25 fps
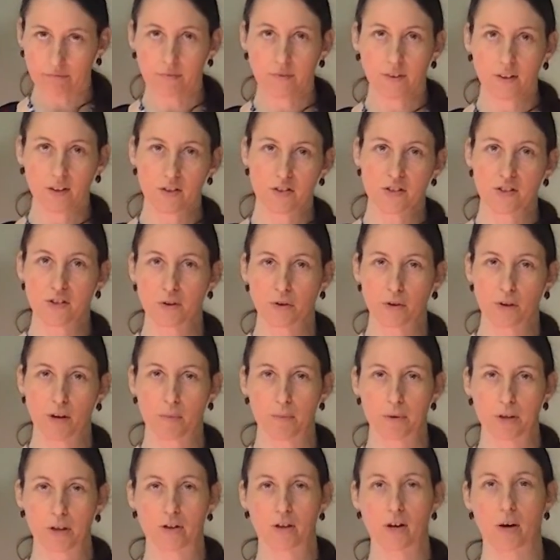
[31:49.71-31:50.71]
There's no
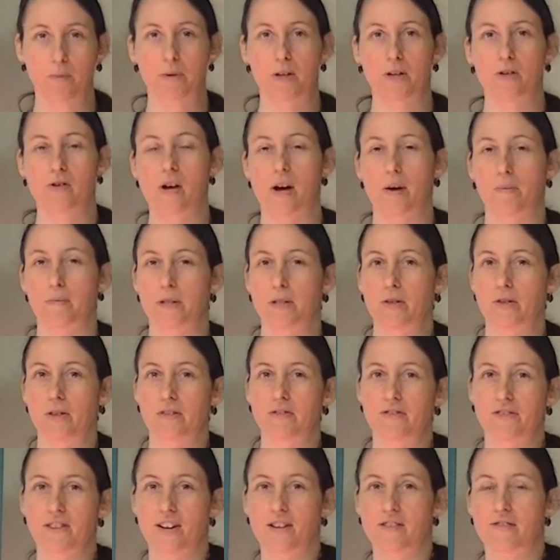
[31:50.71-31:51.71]
www in
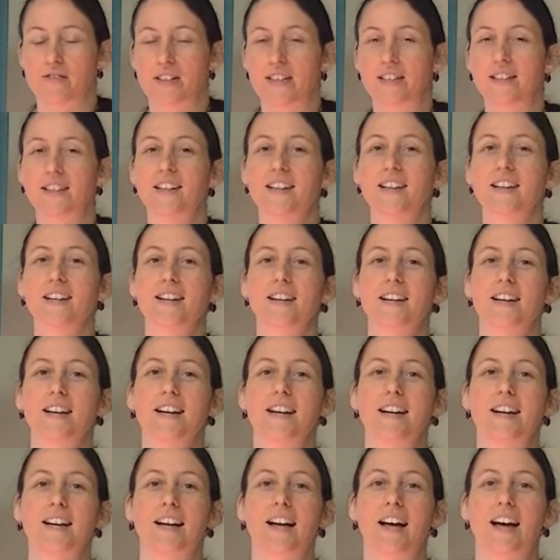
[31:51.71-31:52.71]
front of it.
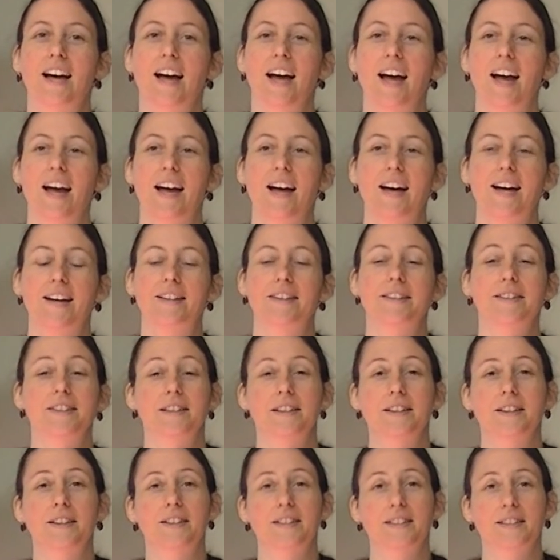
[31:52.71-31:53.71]
And
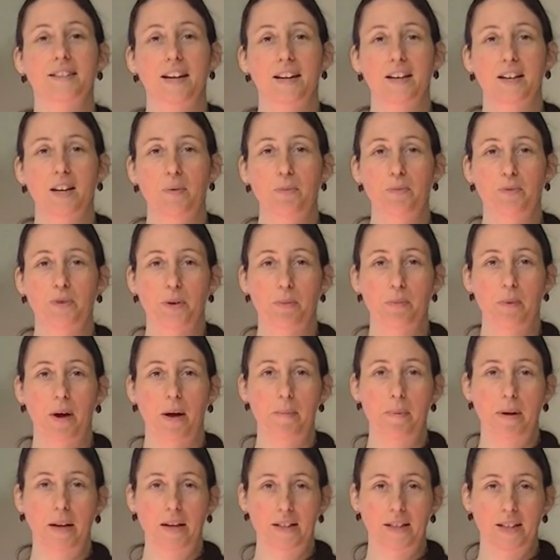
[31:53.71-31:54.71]
sign up for my
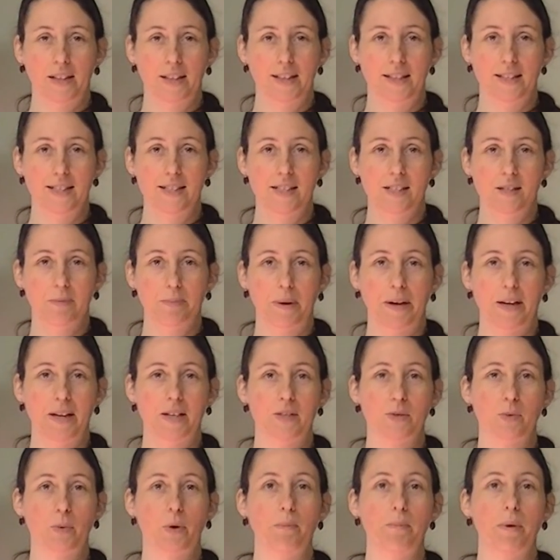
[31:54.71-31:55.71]
mailing list,
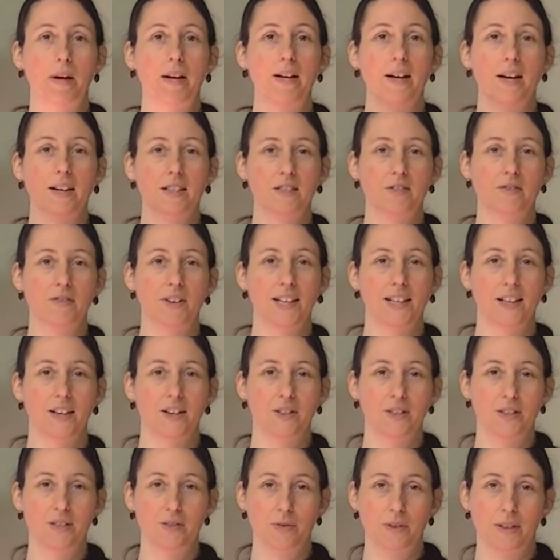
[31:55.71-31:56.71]
because when my next video
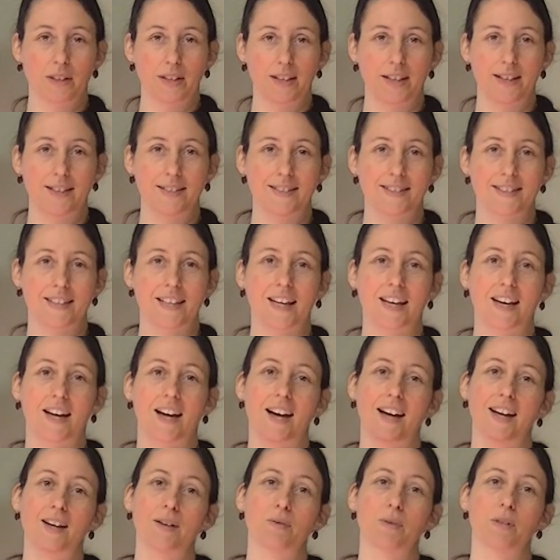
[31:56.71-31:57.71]
is released,
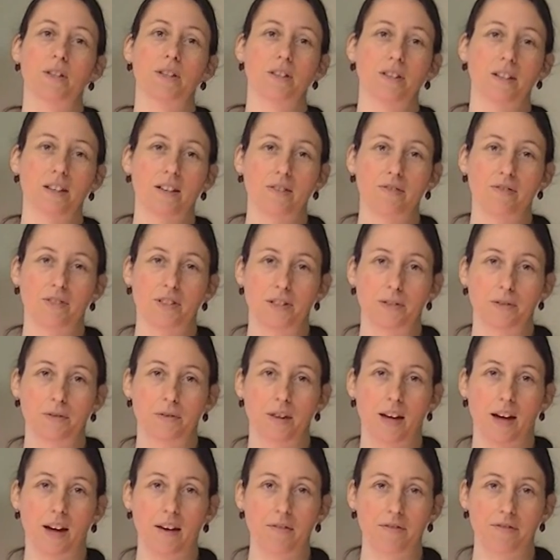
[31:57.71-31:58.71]
I will give you
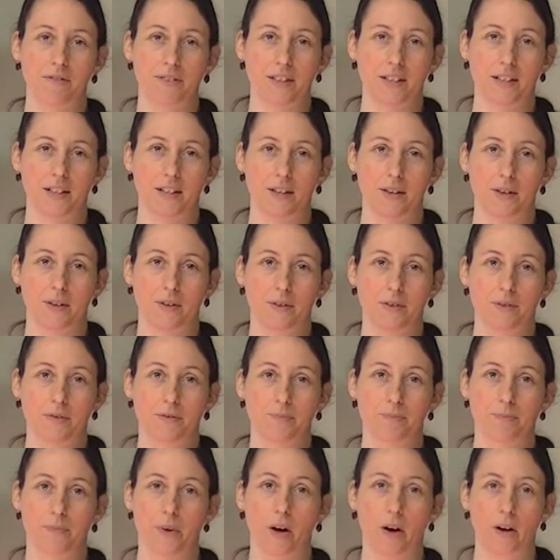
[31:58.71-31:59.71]
that video
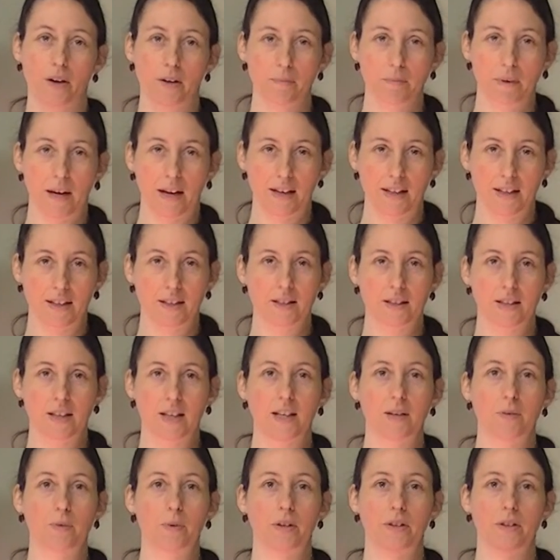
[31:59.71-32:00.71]

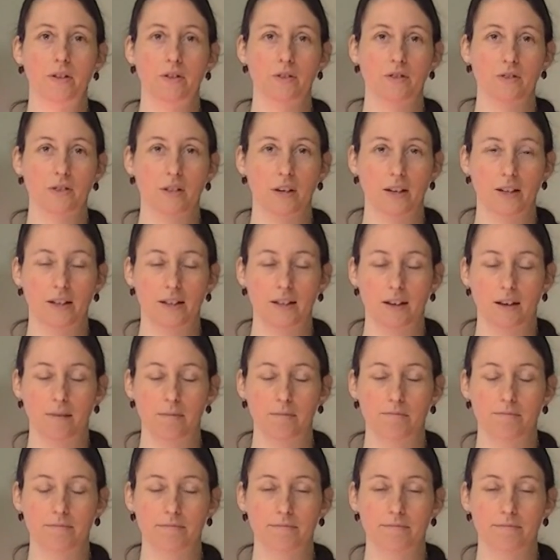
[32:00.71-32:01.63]
automatically when you're signed up.